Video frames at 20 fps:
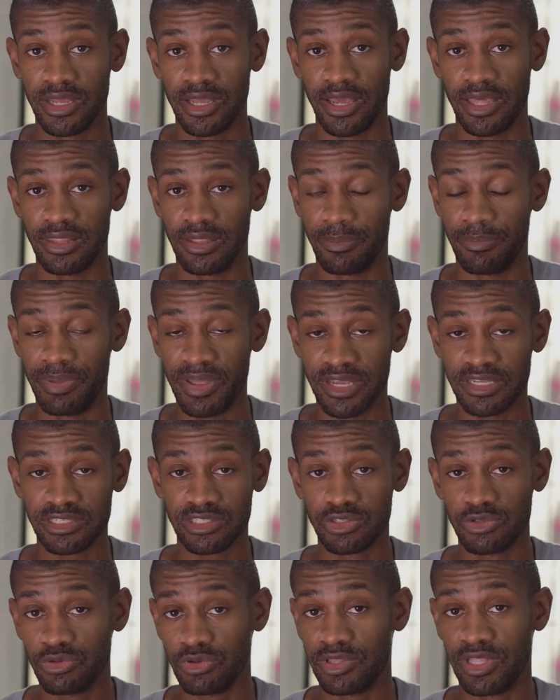And the
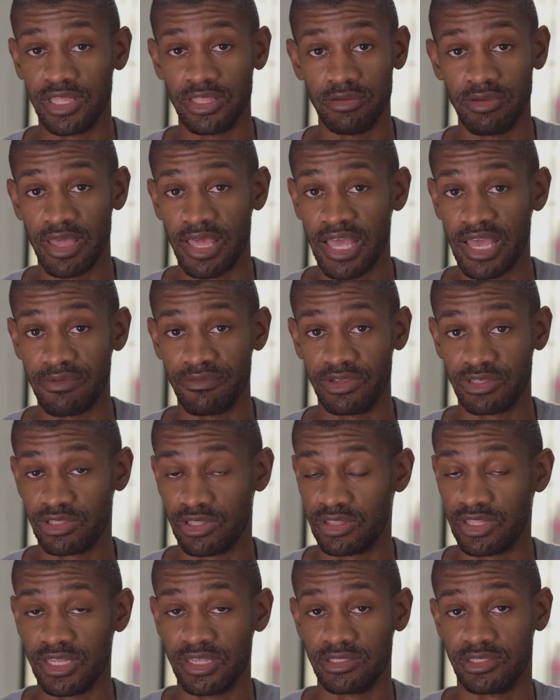best tool that you have is the
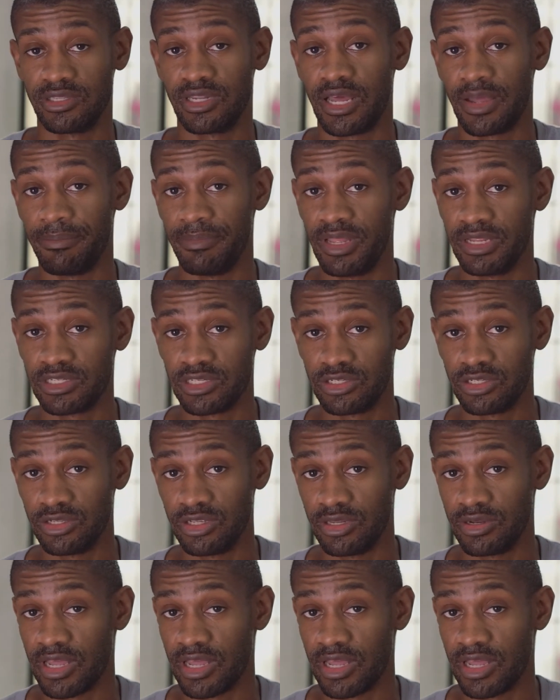things that I mentioned to you.